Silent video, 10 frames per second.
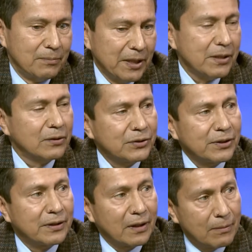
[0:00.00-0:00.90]
very
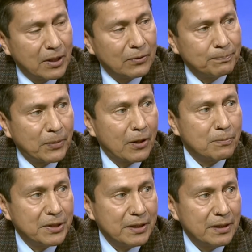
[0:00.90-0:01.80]
concerned about Part
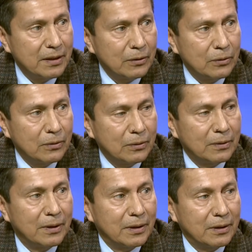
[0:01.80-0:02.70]
B,
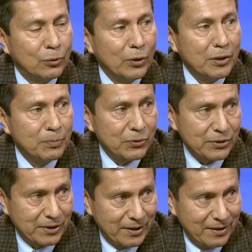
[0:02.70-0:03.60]
mm-hmm. the twenty
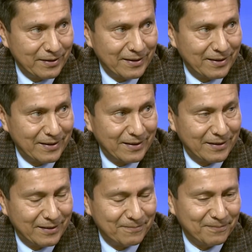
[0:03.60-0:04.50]
percent
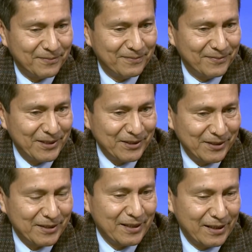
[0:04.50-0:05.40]
um, is mm-hmm.